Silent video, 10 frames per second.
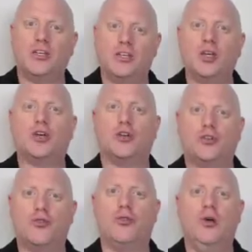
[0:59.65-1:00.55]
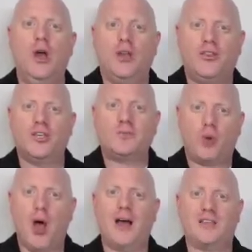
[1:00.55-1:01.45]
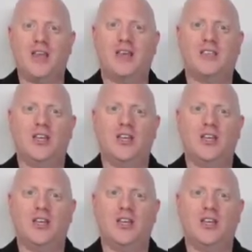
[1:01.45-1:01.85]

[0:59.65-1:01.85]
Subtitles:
of took her through this process.